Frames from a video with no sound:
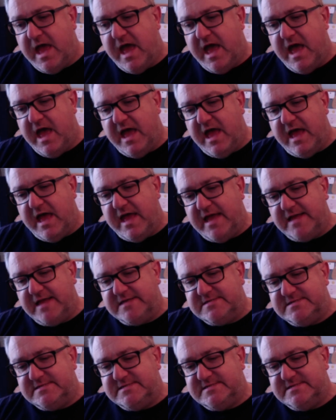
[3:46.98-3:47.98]

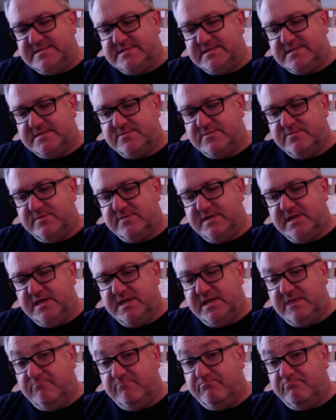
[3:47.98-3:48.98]
And
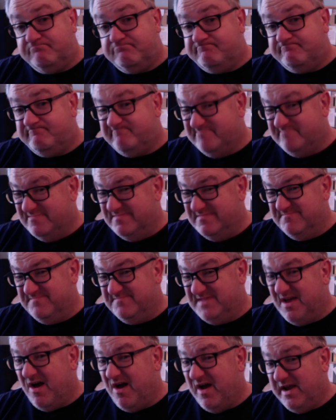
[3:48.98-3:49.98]
we
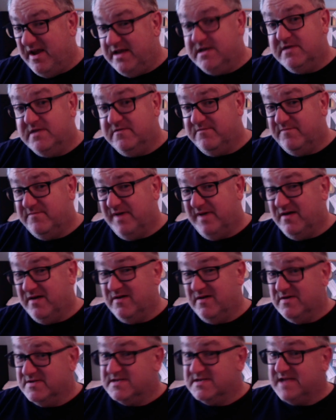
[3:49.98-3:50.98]
kind of
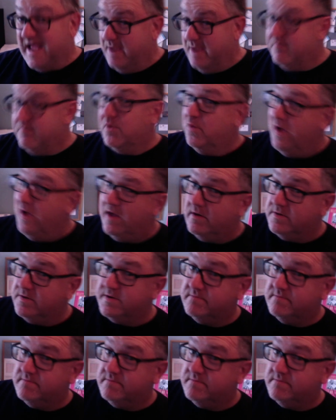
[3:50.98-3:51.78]
passed Camera World.